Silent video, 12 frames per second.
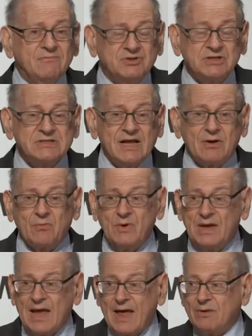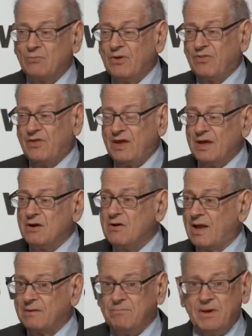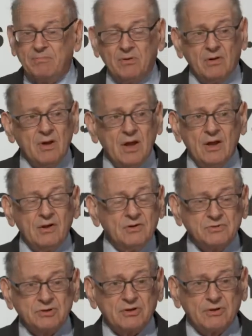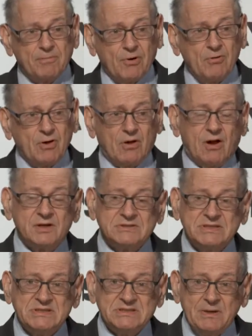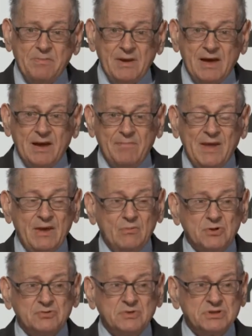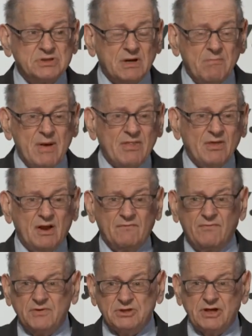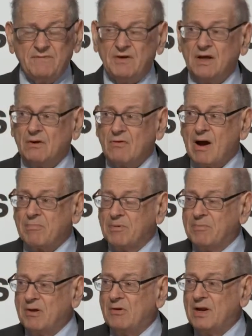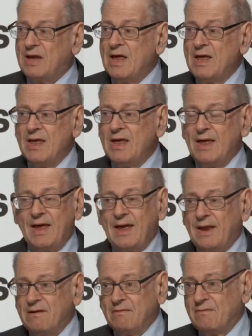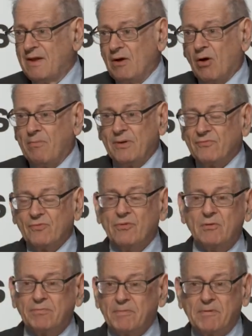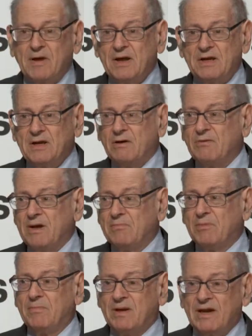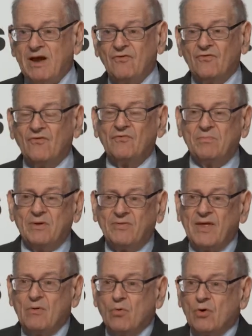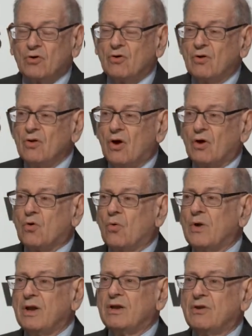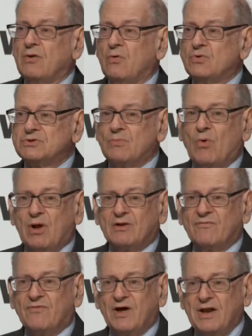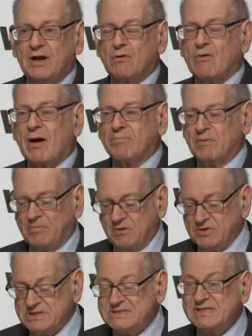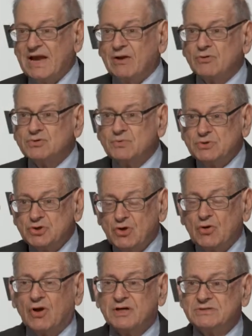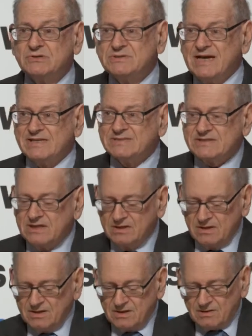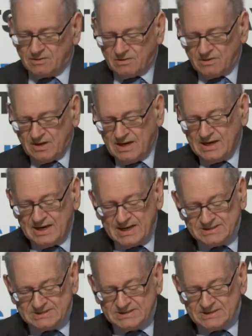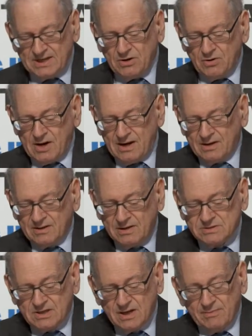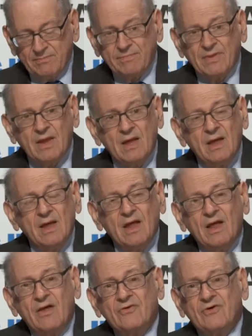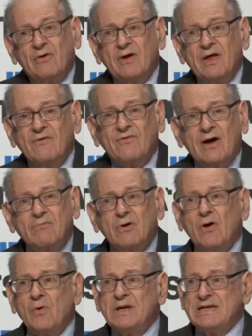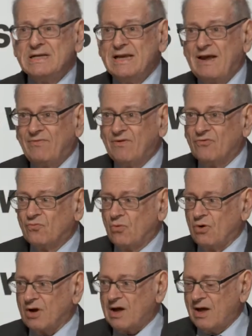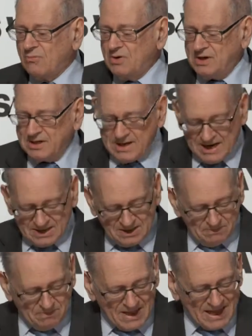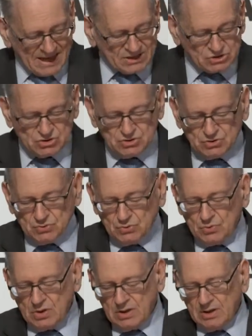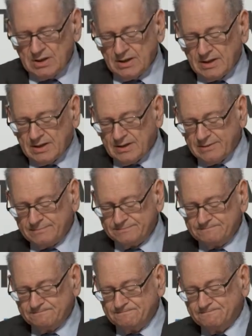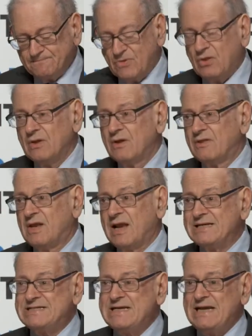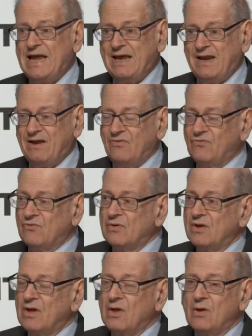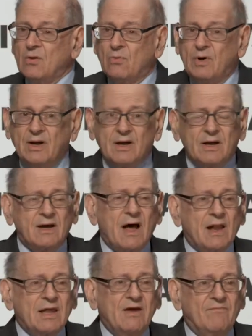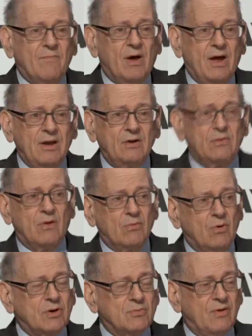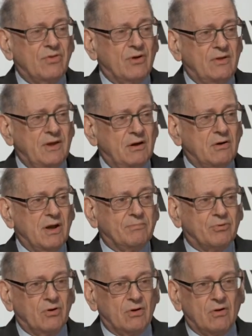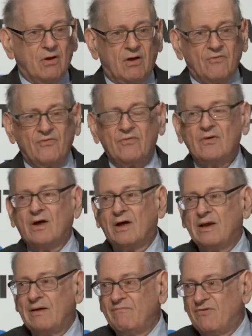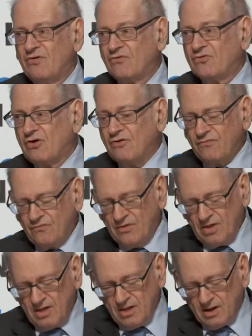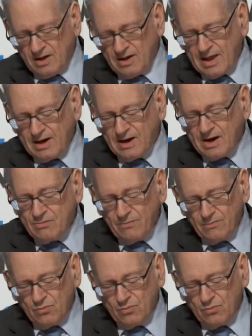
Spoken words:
just like we had with the internet, people took the protocols, TCP/IP, which was a method of achieving interoperability, and they all built their own proprietary implementations, but they worked according to some well-defined interoperability standards, which you could also test on the nascent internet at the time. So if I were going to date this work, I would date it back to the 1980s, when a colleague of mine who I worked with on the internet protocols named Vince Cerf, and I